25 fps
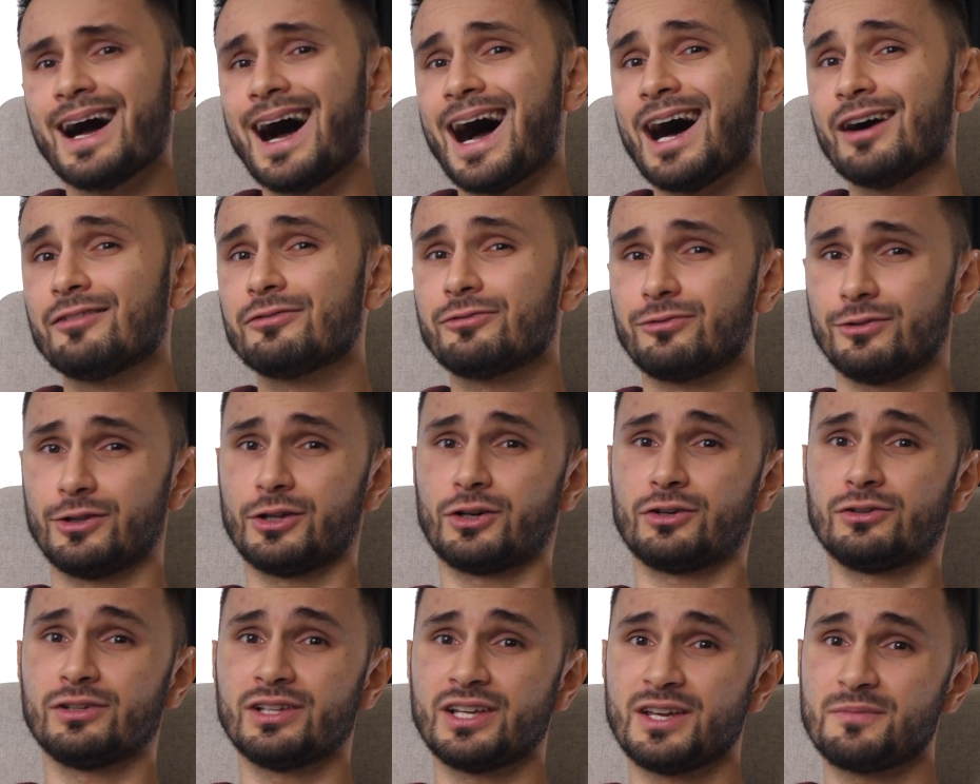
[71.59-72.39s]
I've
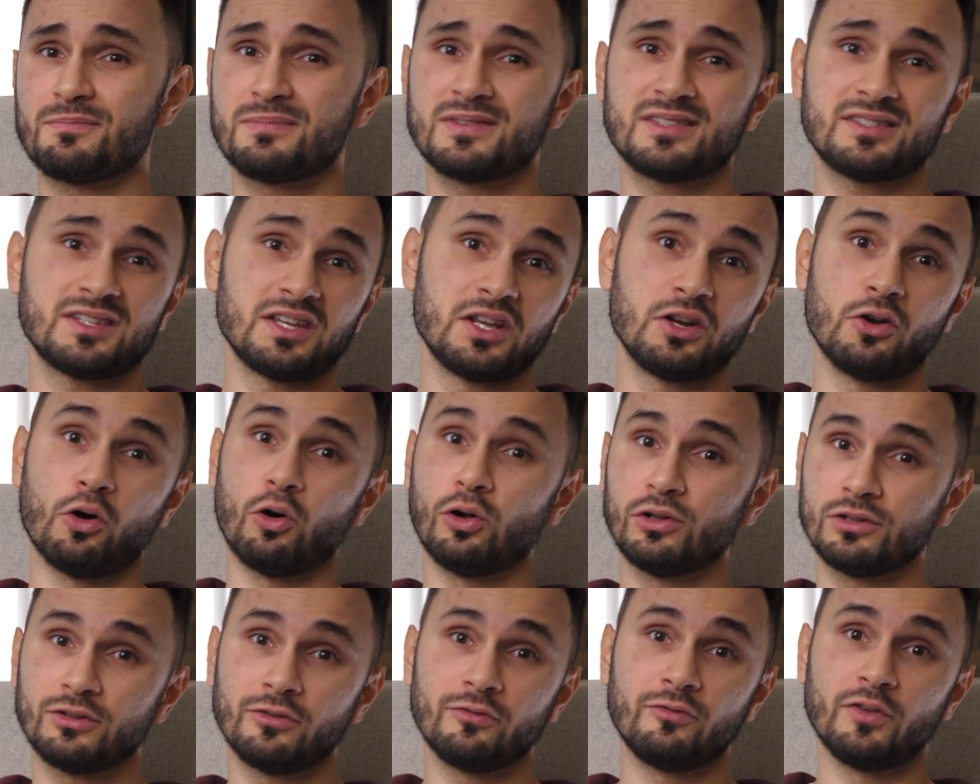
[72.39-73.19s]
literally seen
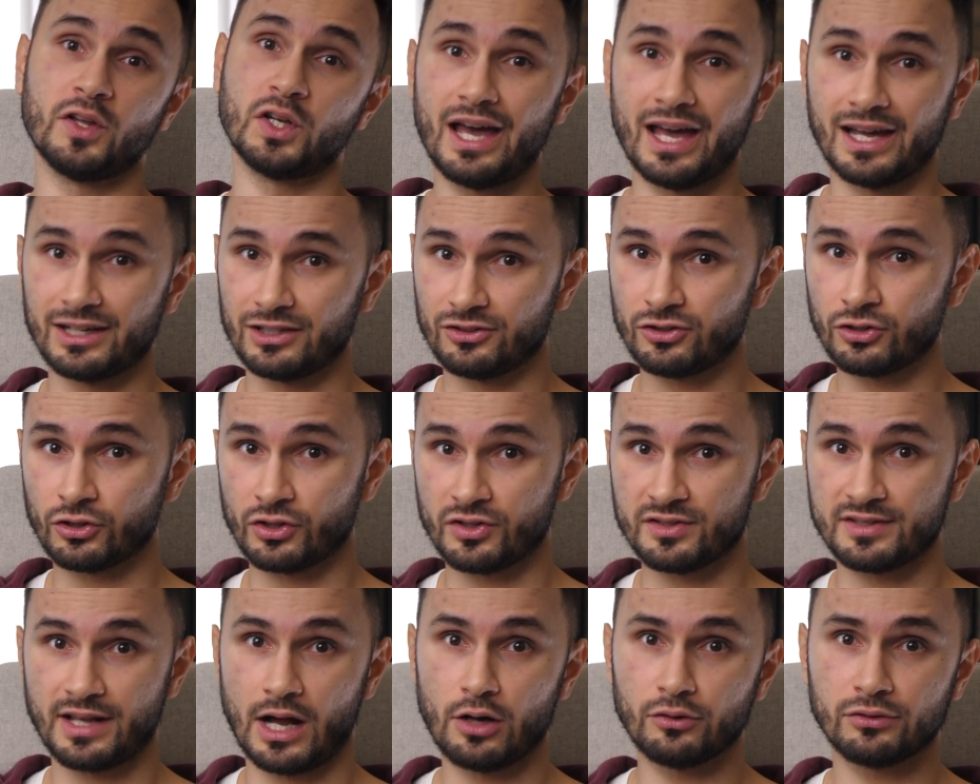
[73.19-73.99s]
all the video
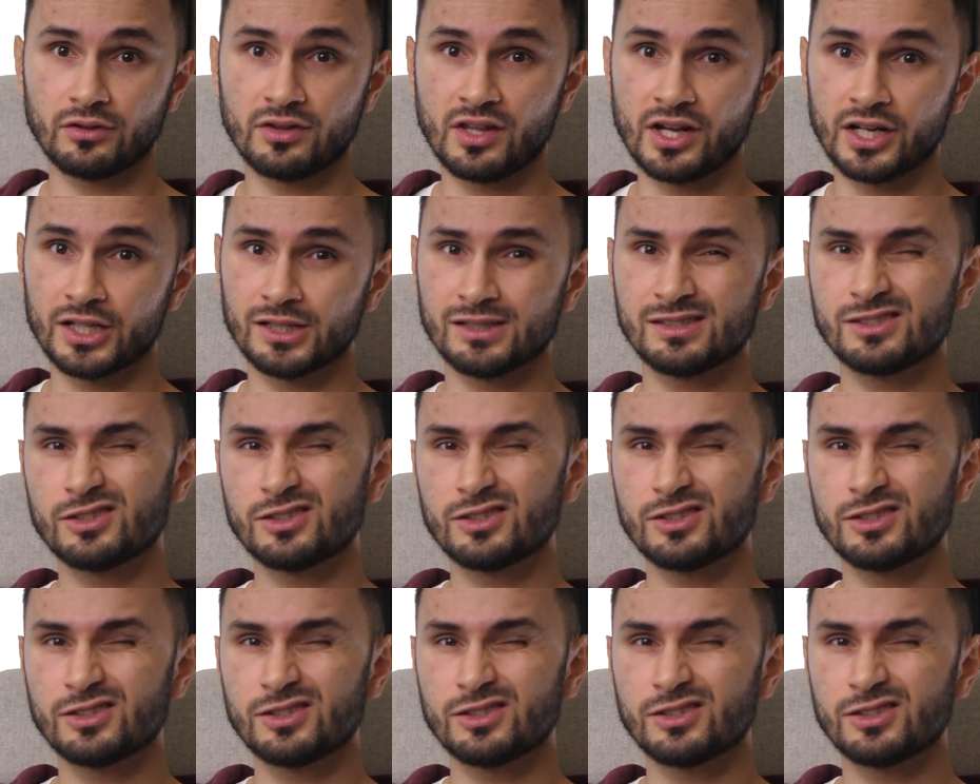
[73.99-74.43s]
editors out there,